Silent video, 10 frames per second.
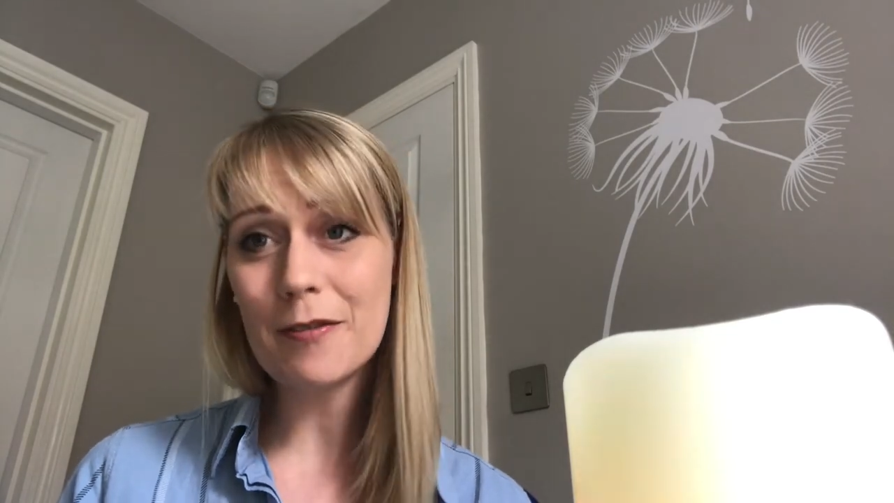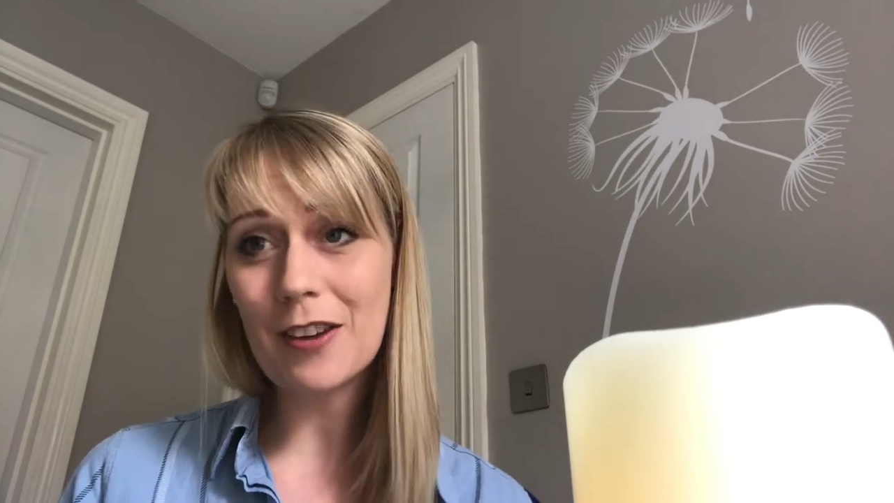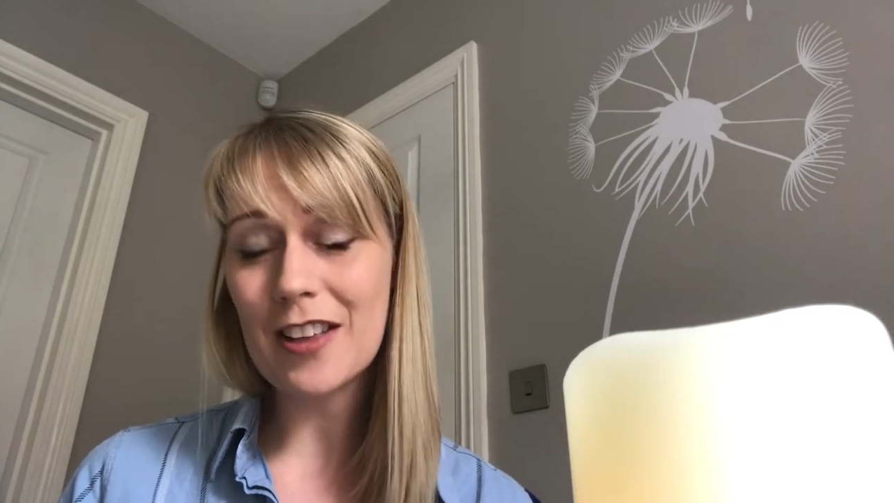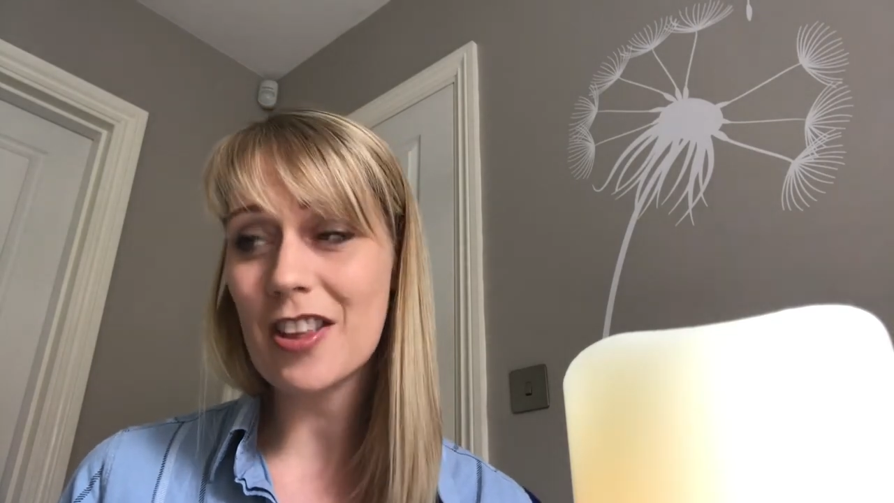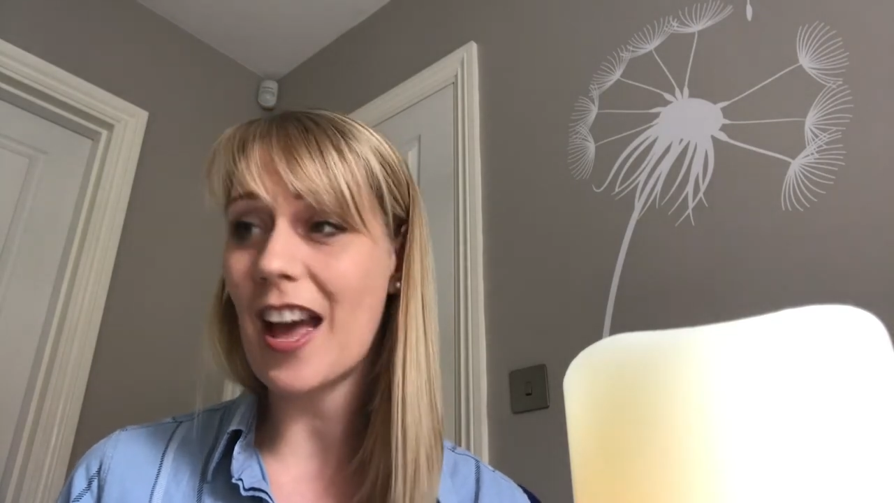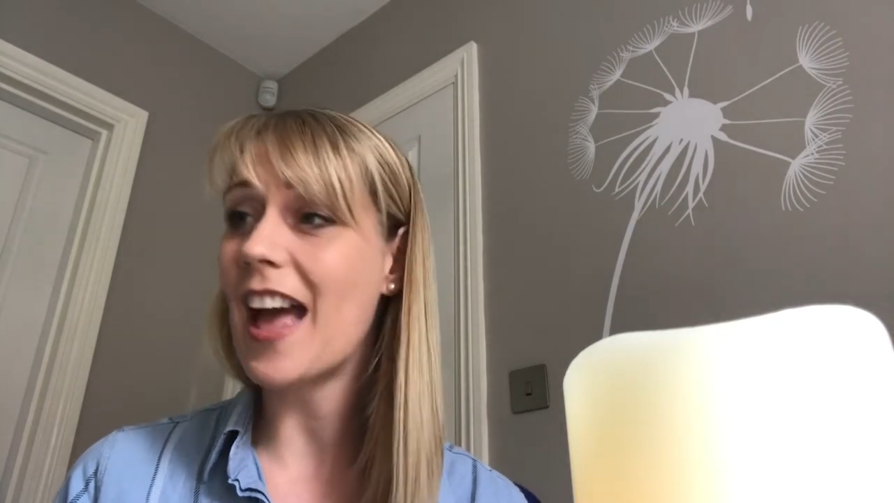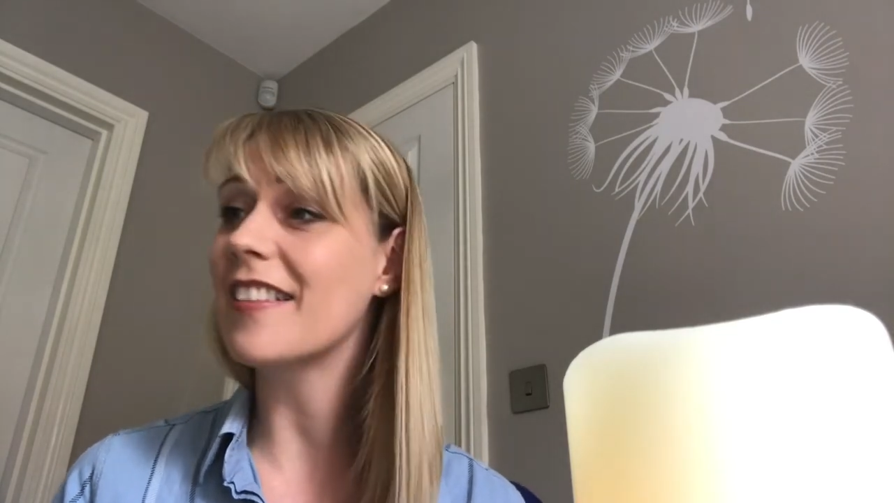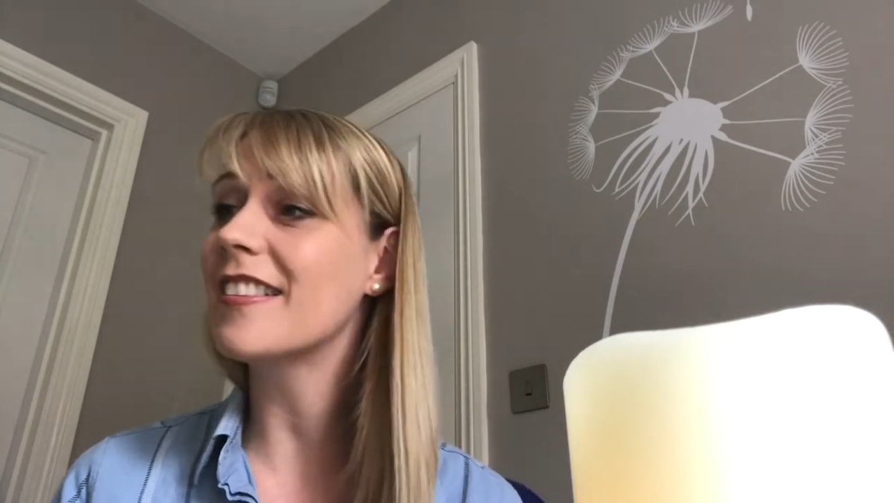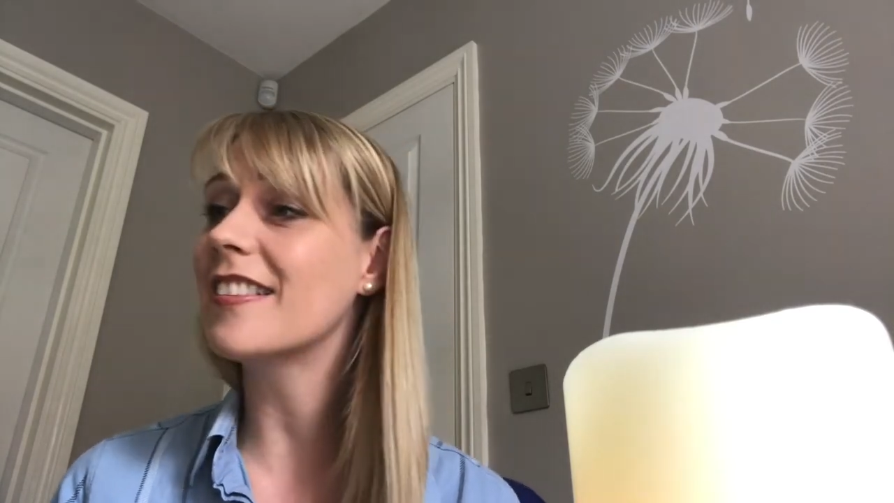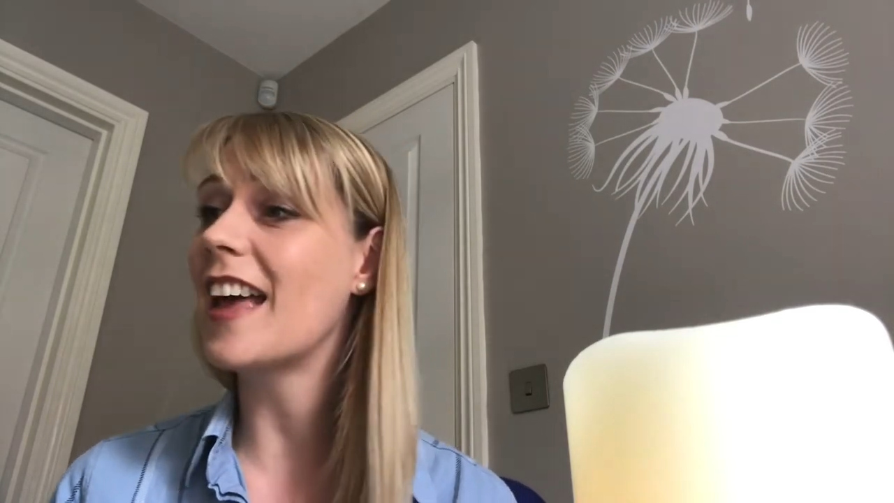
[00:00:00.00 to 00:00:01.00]
Fletcher has
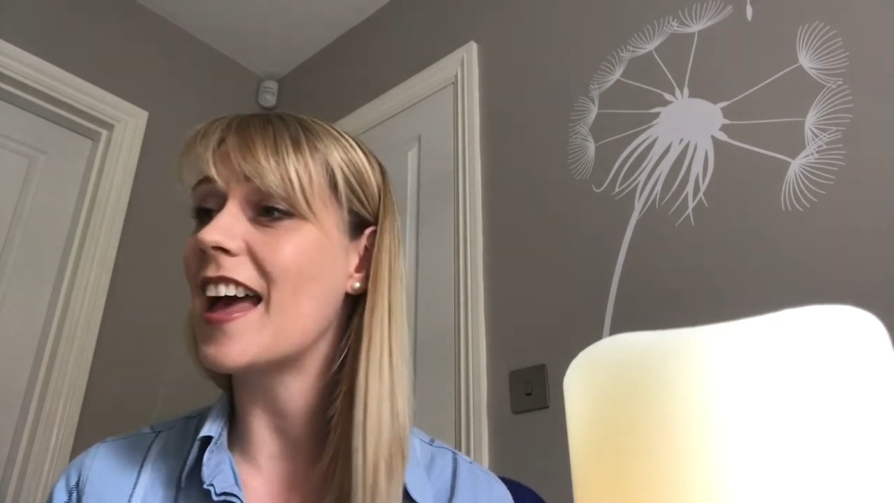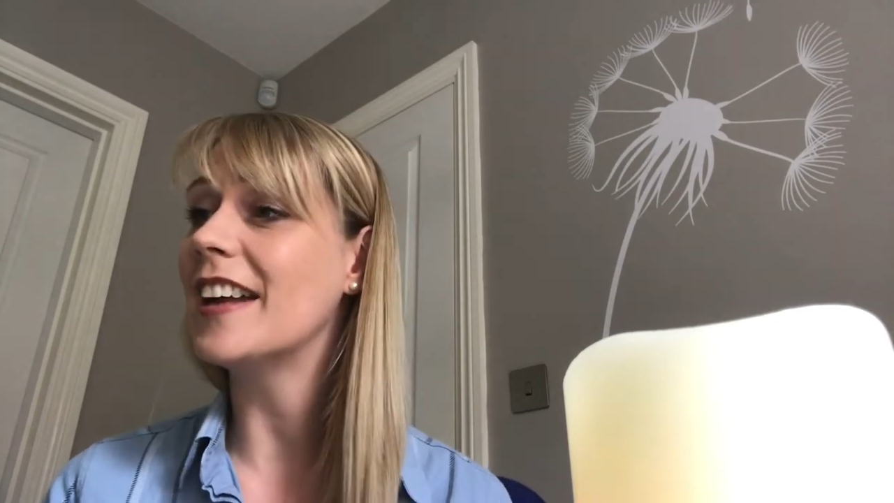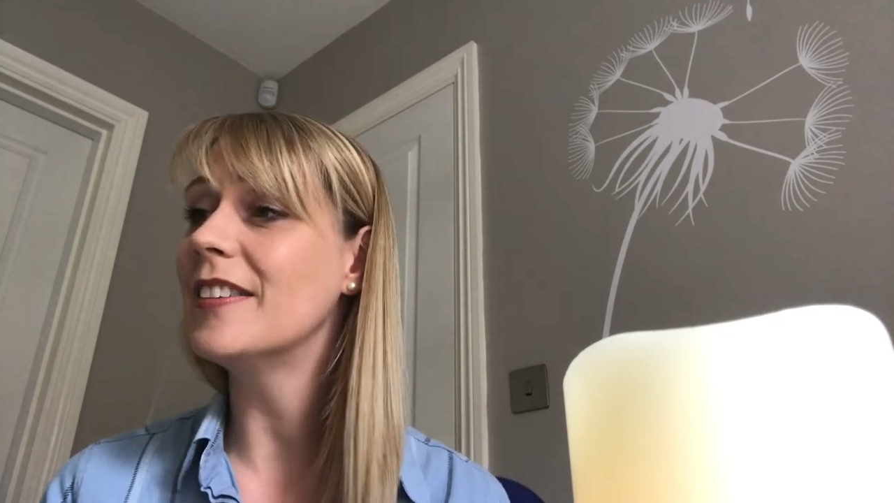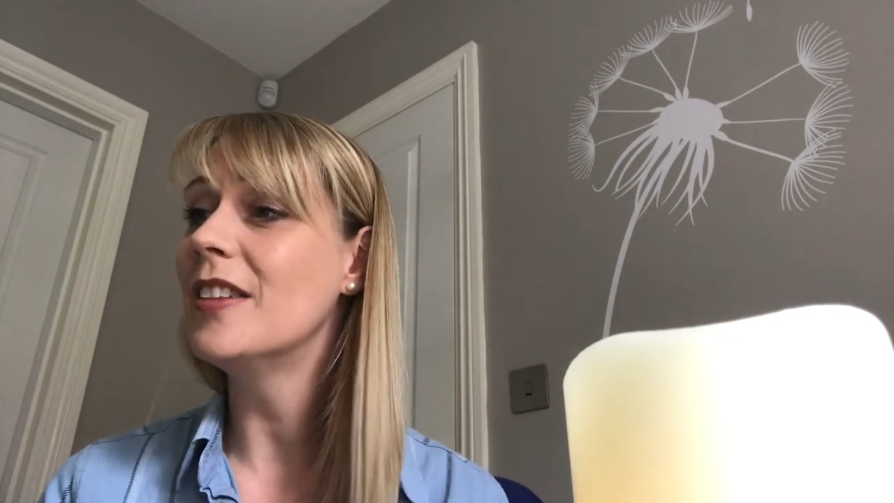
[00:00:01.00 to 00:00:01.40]
said